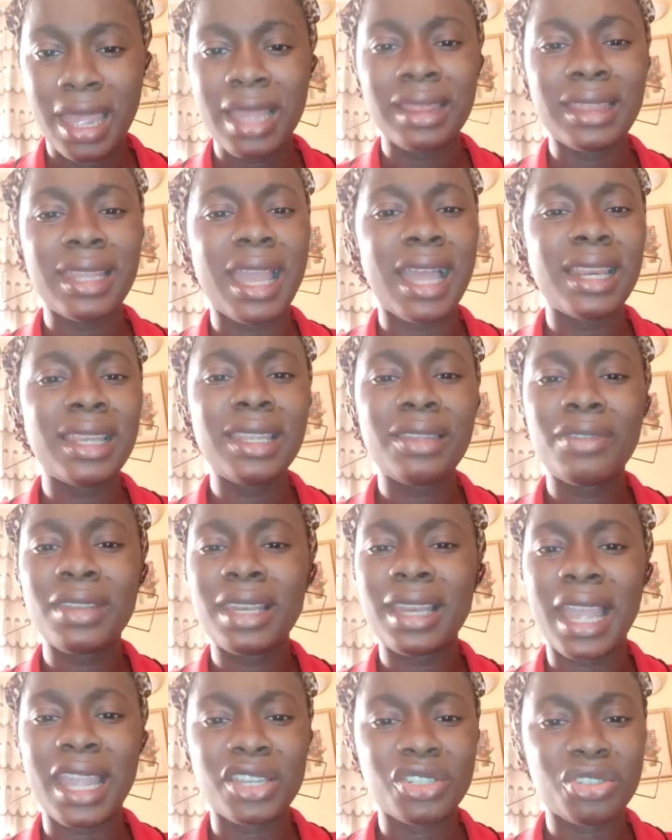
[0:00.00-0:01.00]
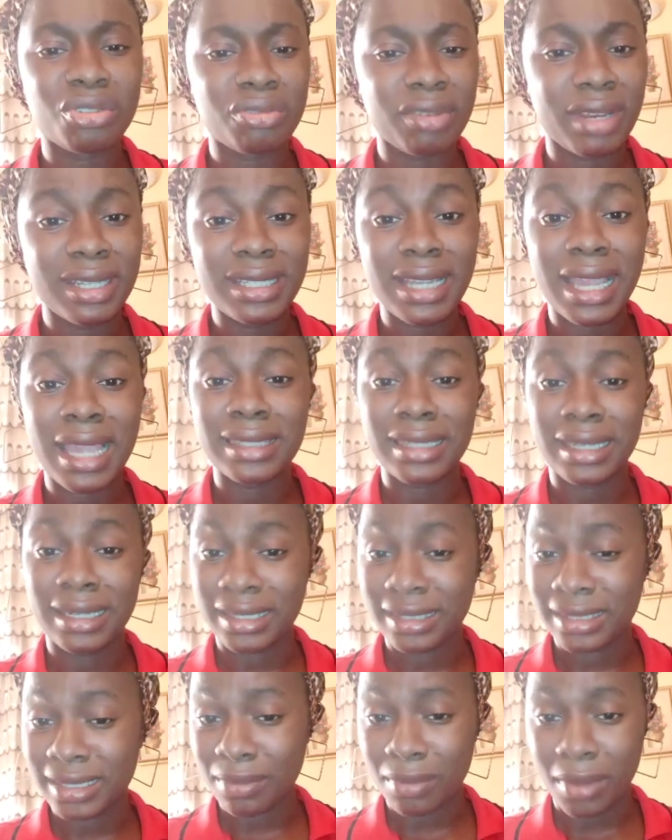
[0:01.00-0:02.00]
They are living like strangers in the
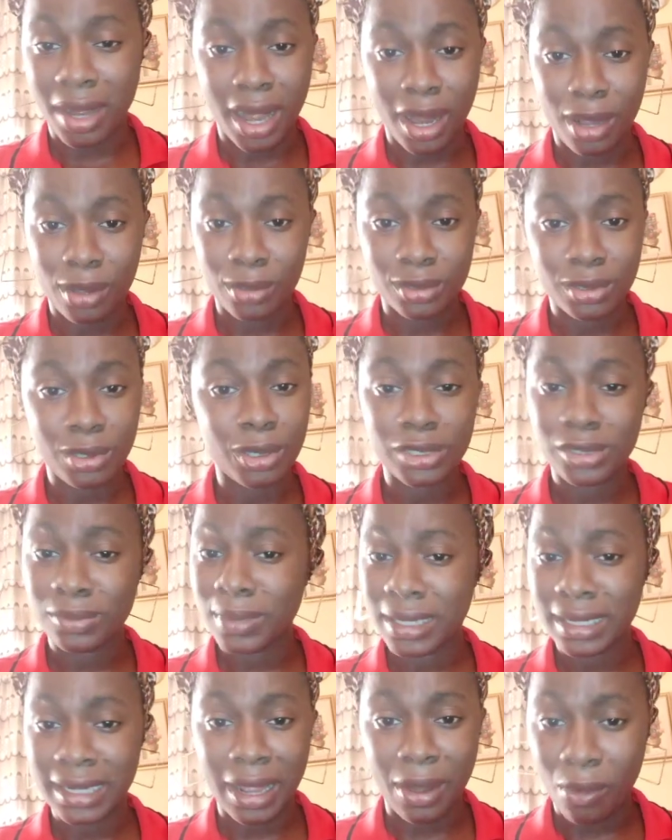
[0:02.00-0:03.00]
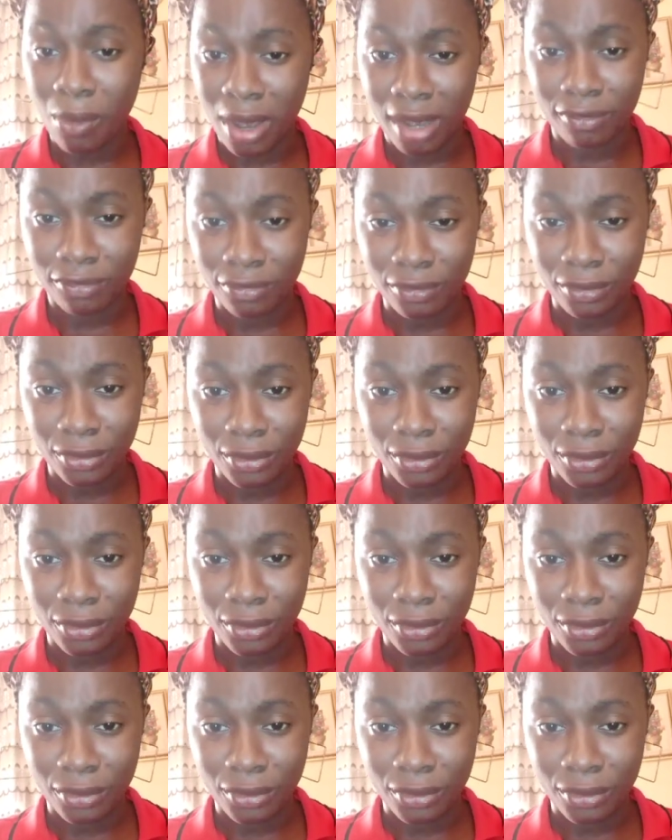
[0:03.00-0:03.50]
same house, husband and wife.